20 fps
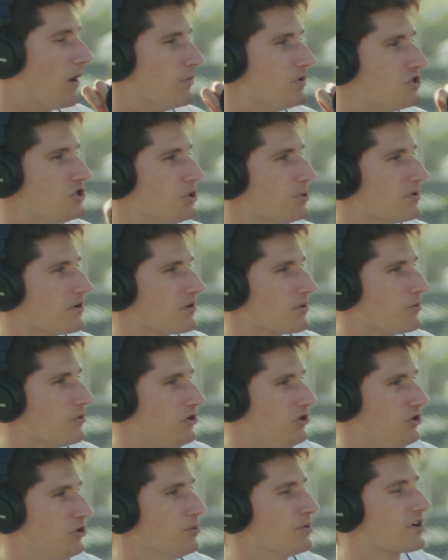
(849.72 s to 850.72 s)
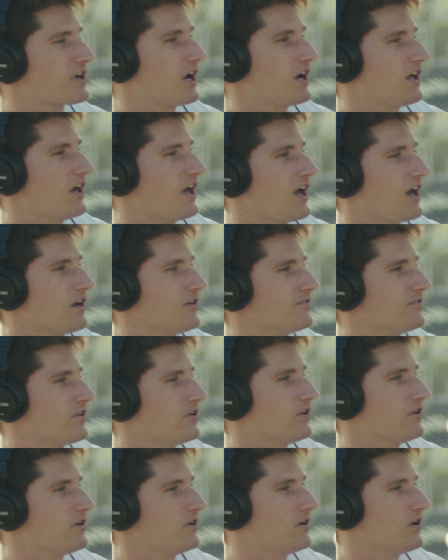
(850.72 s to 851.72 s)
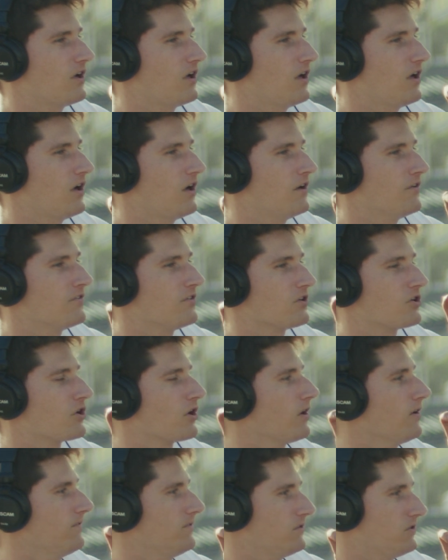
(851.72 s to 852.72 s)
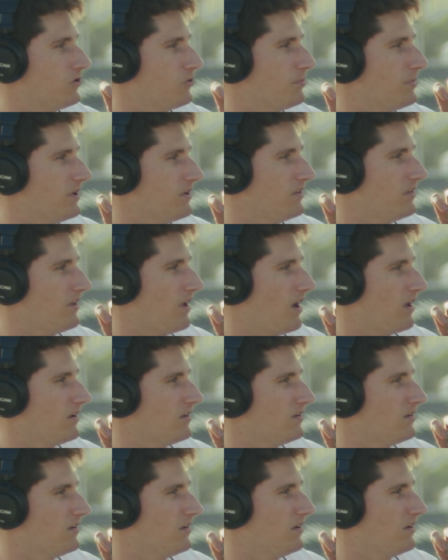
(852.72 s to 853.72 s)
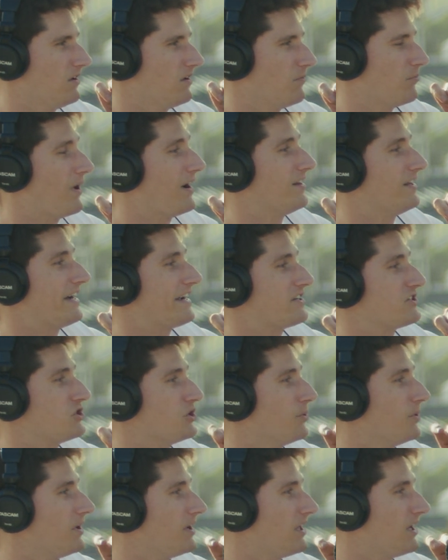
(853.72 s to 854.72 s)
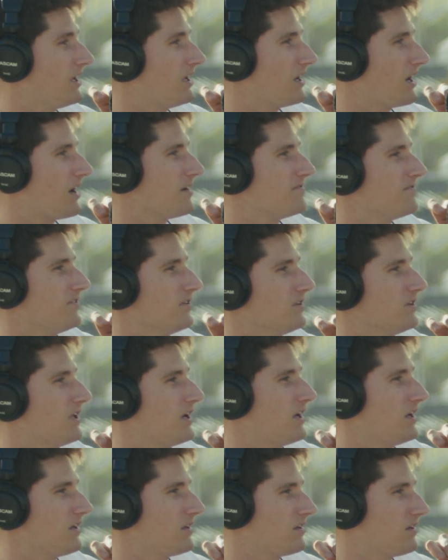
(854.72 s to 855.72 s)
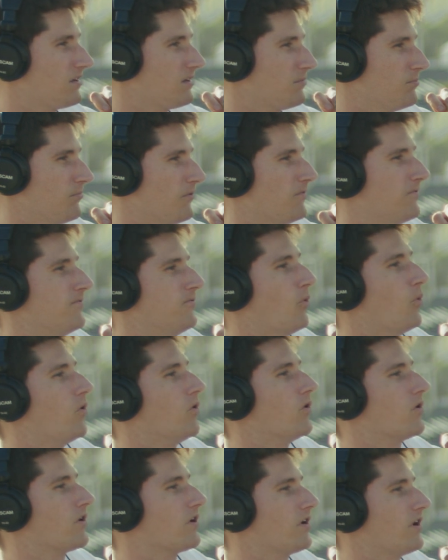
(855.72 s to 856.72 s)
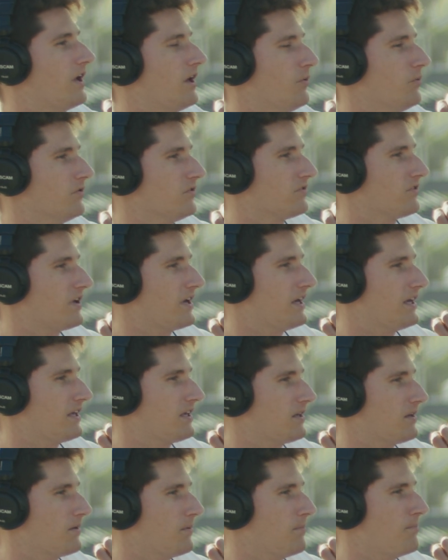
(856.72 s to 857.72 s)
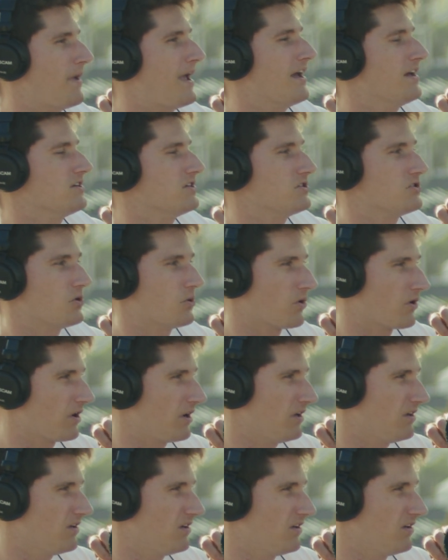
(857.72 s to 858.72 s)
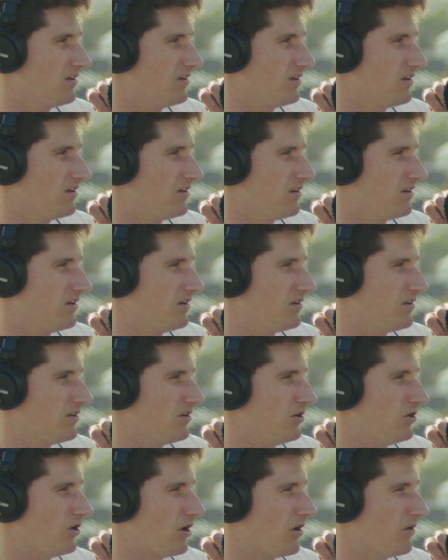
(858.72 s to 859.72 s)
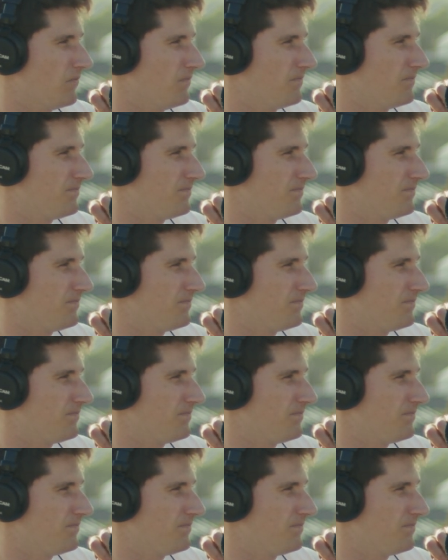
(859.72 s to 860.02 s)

which you were kind of ahead of the curve a little bit then, by like doing it. I feel like before it was like mandatory, you know.